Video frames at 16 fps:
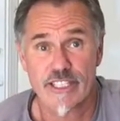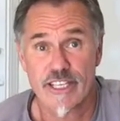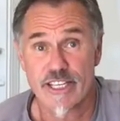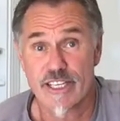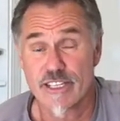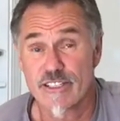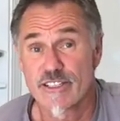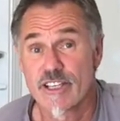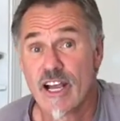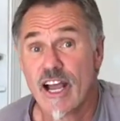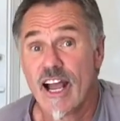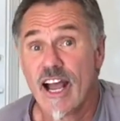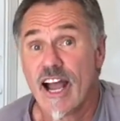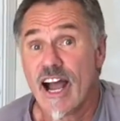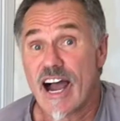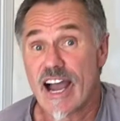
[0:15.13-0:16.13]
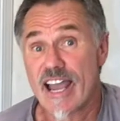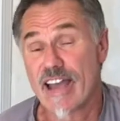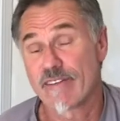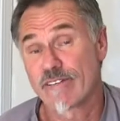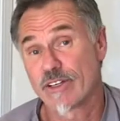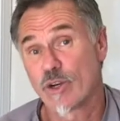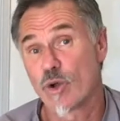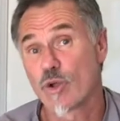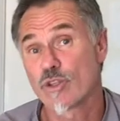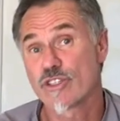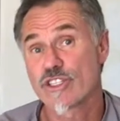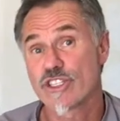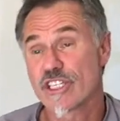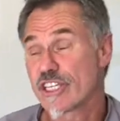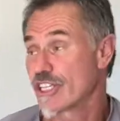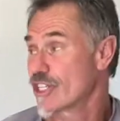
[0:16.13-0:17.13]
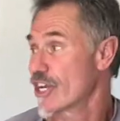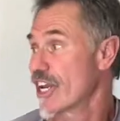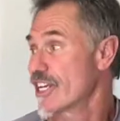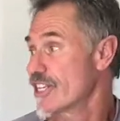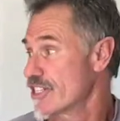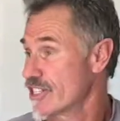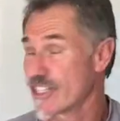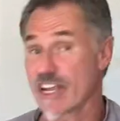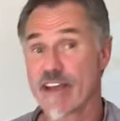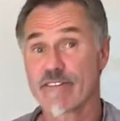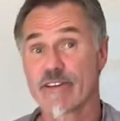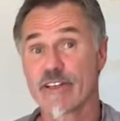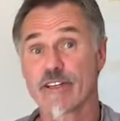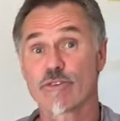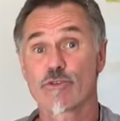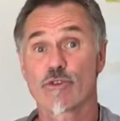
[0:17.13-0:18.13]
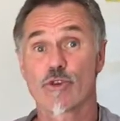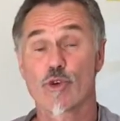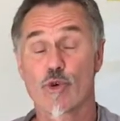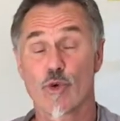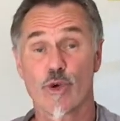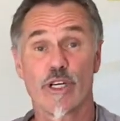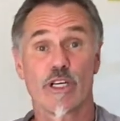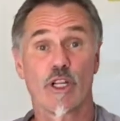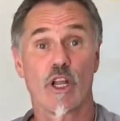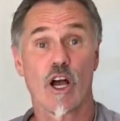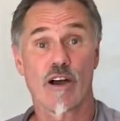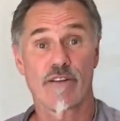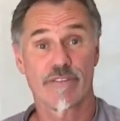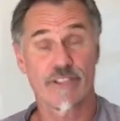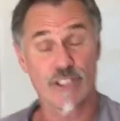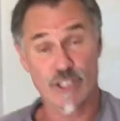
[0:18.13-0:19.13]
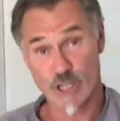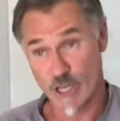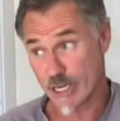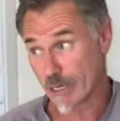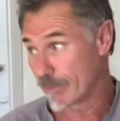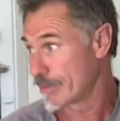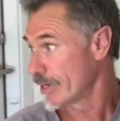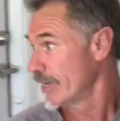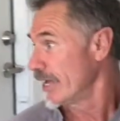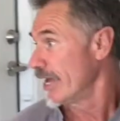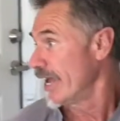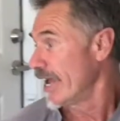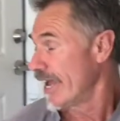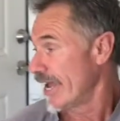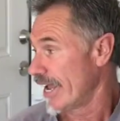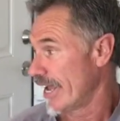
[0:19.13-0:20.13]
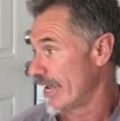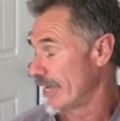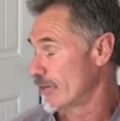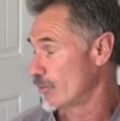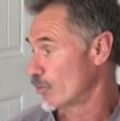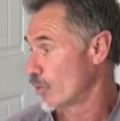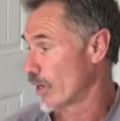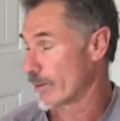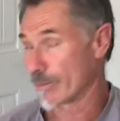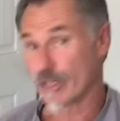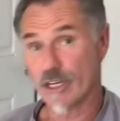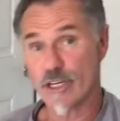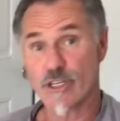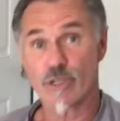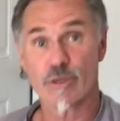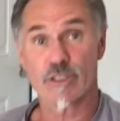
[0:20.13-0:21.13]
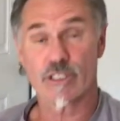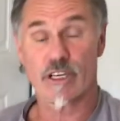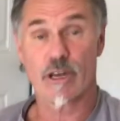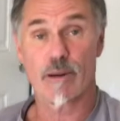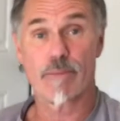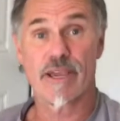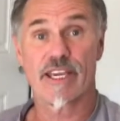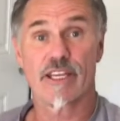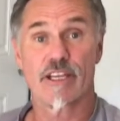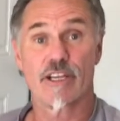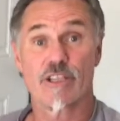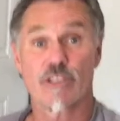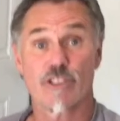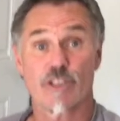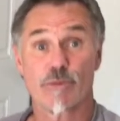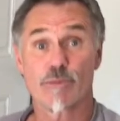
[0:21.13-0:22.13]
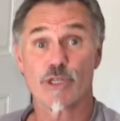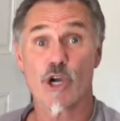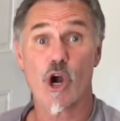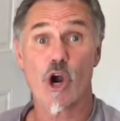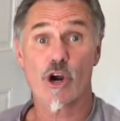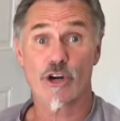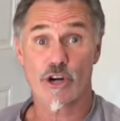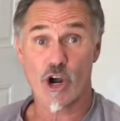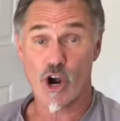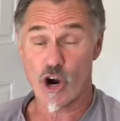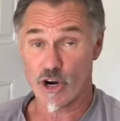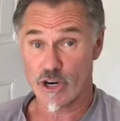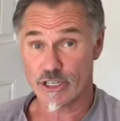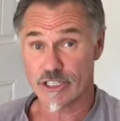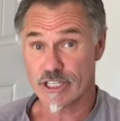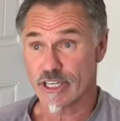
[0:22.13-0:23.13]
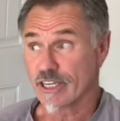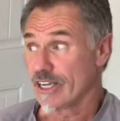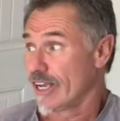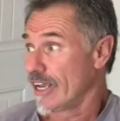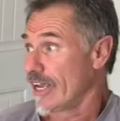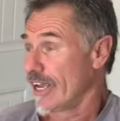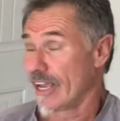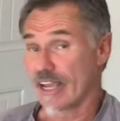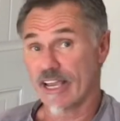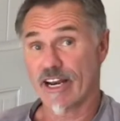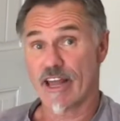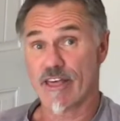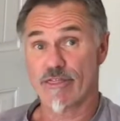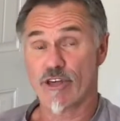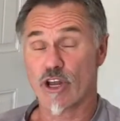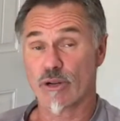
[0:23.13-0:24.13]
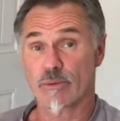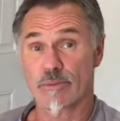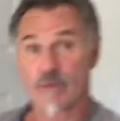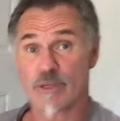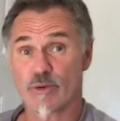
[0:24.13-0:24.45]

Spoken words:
is, I have an old CJ7 grill off a Jeep, and what I'm going to do is going to make it into some yard art. And I thought it would be